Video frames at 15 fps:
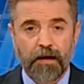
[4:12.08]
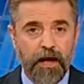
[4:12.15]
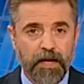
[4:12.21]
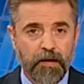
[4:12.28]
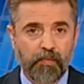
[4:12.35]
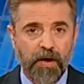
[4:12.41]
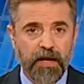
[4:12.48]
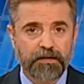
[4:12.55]
At
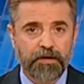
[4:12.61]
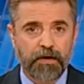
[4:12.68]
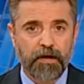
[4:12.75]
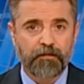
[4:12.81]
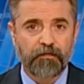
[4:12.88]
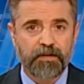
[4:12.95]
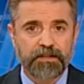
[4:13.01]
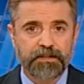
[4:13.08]
a press
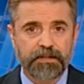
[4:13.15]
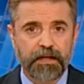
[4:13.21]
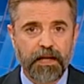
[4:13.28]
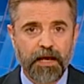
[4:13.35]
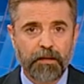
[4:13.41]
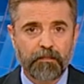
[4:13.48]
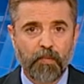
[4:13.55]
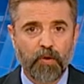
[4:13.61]
conference
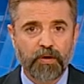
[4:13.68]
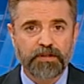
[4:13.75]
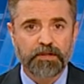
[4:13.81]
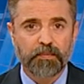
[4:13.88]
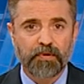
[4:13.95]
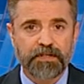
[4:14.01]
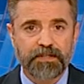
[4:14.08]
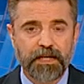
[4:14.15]
today,
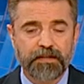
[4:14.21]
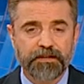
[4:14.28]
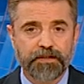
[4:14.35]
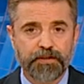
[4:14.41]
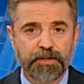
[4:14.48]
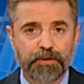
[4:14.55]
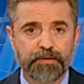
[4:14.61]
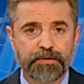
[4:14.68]
Most
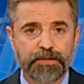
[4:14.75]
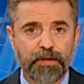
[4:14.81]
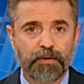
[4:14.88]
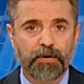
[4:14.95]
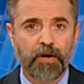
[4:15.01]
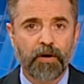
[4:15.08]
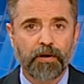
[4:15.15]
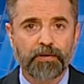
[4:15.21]
presented 2
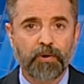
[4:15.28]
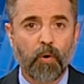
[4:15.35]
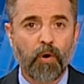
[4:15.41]
so-called